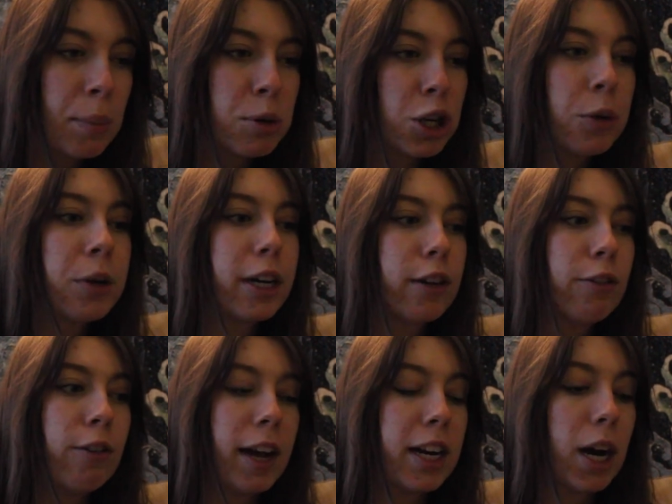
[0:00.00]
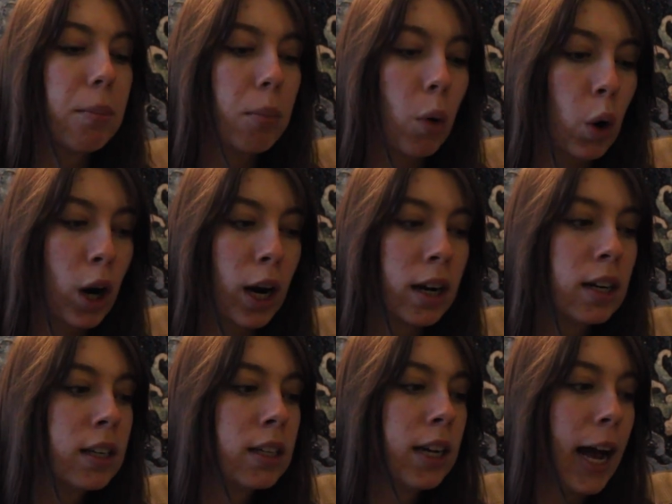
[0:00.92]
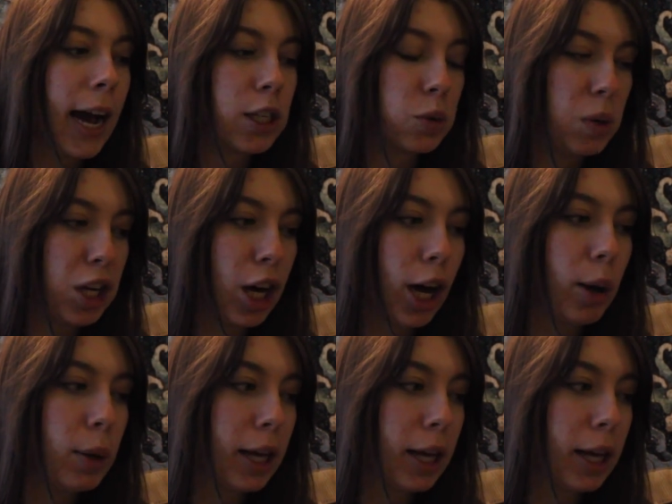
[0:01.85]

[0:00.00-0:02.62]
sure we're gonna find out more as we go,